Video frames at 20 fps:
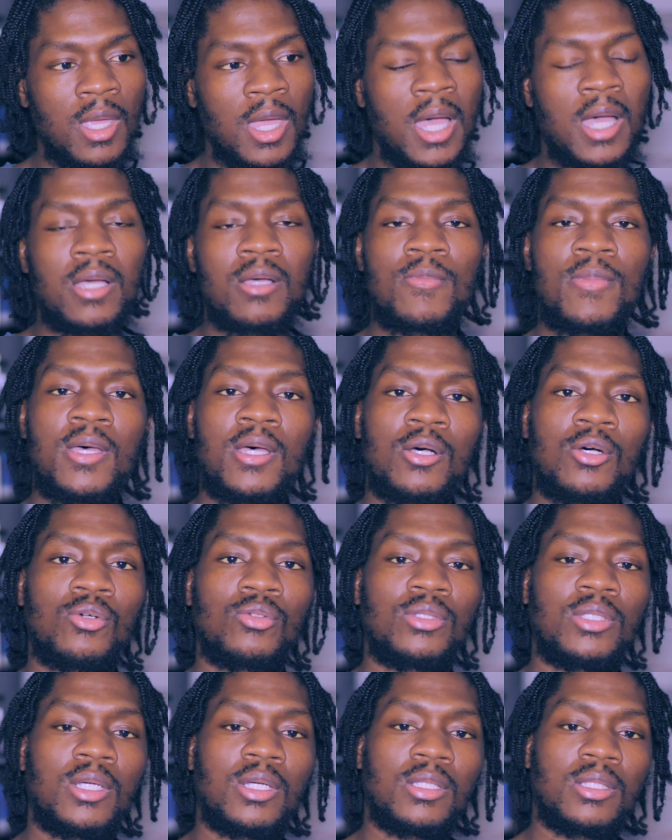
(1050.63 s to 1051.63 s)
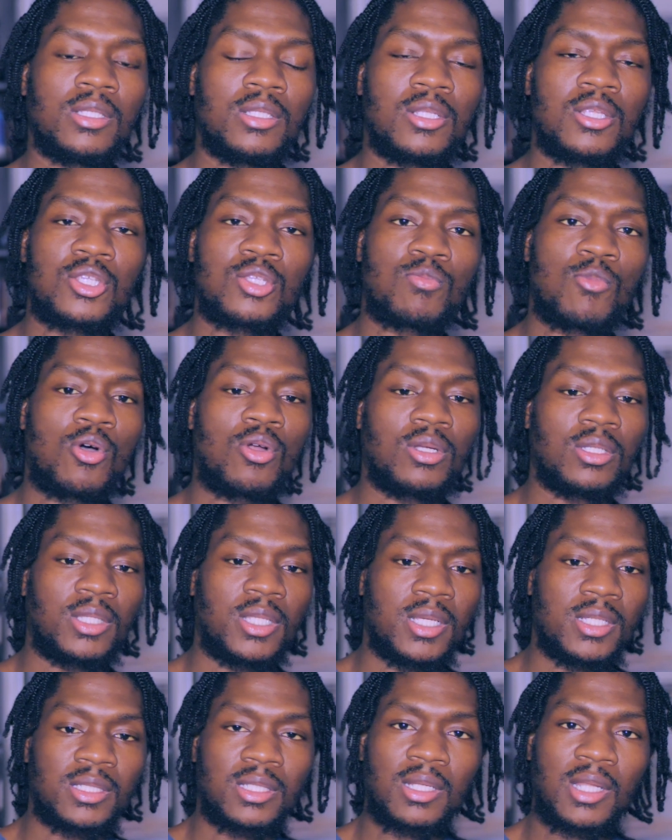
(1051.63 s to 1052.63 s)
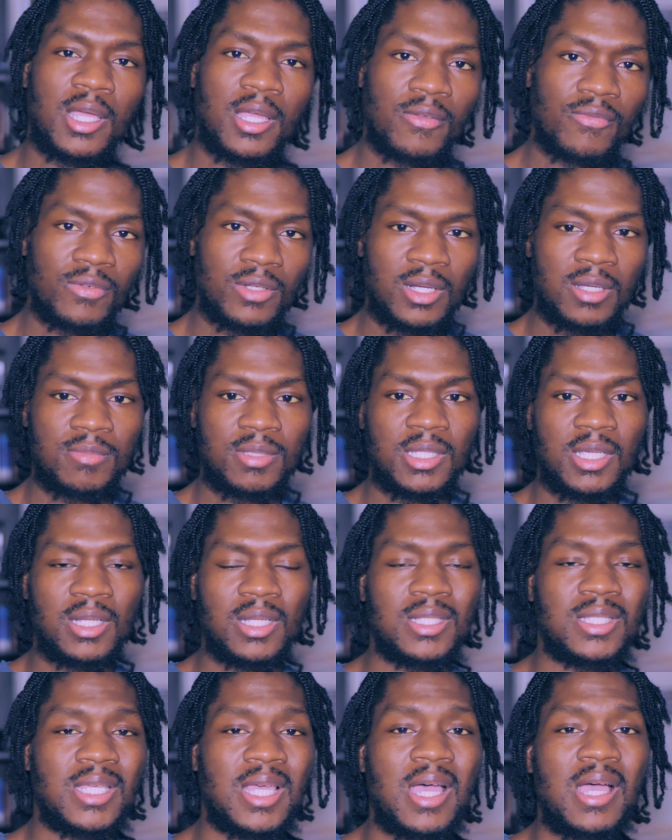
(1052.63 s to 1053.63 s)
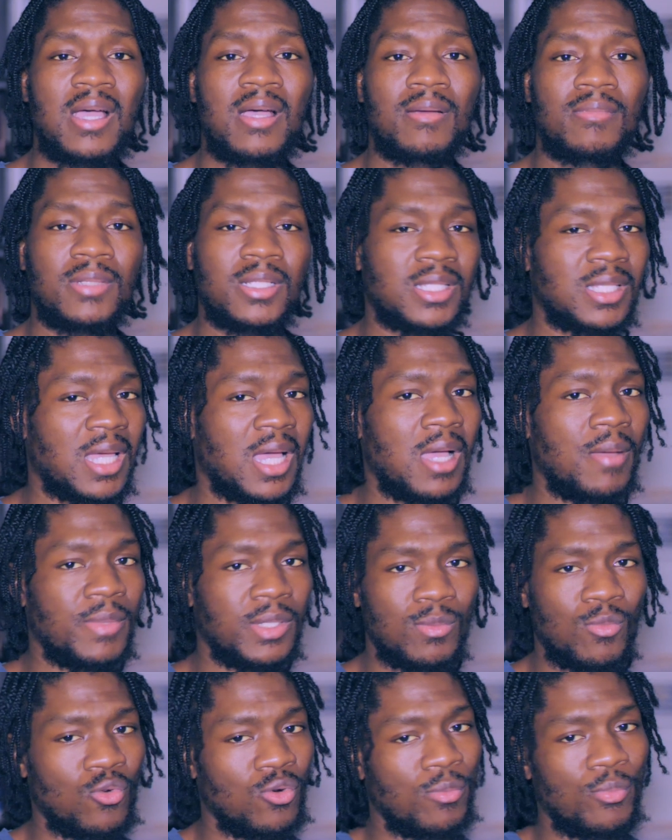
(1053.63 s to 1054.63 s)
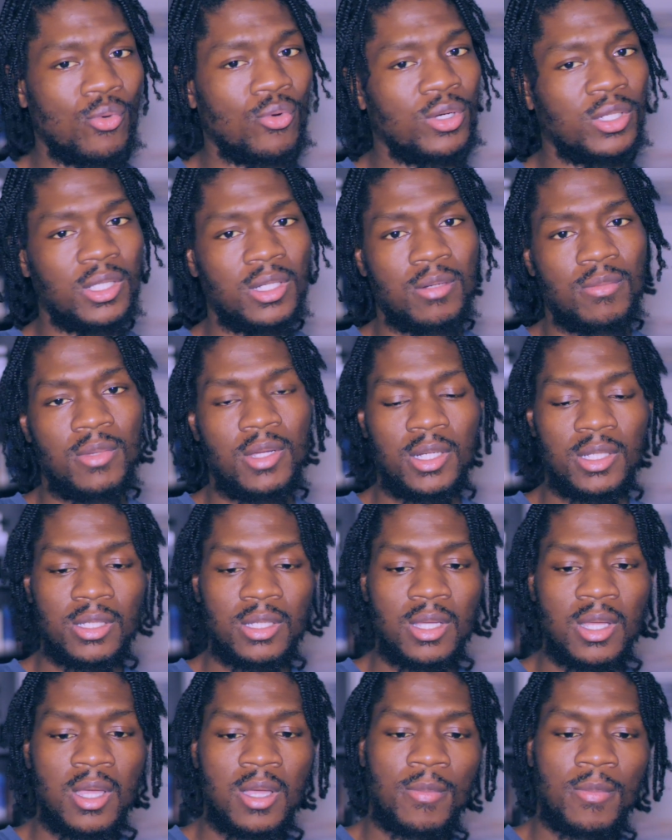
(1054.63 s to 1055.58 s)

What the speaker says: I upheld the smaller things in life. You know what I'm saying? The time is more important than the money.